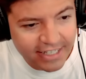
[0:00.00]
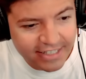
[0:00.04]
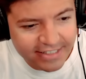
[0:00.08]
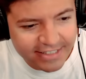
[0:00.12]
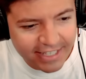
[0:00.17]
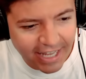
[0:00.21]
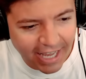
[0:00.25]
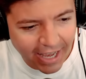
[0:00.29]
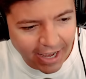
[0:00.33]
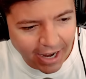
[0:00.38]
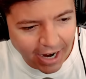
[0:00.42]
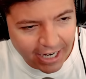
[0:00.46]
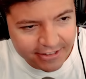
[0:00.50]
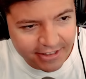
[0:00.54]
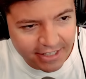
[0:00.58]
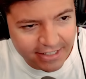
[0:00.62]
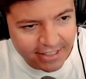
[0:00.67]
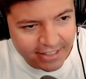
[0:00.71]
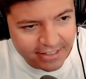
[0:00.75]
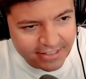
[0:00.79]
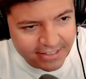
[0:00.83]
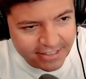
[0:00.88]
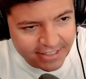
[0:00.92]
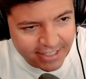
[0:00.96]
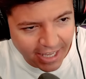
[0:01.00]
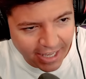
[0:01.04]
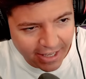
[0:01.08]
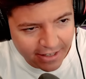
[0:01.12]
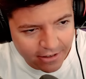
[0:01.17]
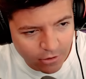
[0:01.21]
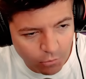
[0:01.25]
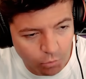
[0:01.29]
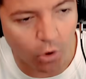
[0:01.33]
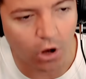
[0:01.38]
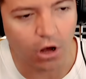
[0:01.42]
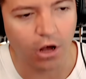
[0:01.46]
he dead? I think he's
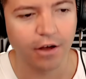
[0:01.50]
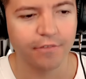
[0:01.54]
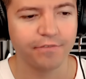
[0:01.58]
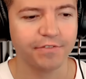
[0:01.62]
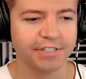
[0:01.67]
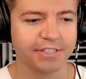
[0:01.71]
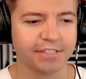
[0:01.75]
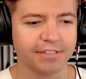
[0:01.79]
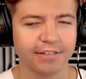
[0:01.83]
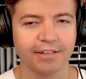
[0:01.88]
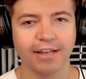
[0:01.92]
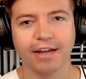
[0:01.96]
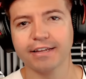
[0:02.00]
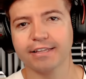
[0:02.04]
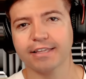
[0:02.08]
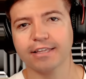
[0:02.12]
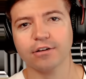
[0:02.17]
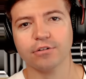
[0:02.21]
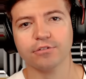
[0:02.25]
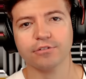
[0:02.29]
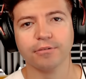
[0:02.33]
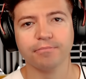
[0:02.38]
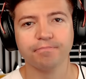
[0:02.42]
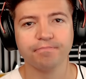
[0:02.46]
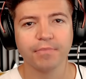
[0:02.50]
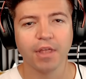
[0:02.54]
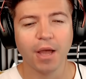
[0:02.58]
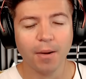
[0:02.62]
dead. Well, obviously I killed him,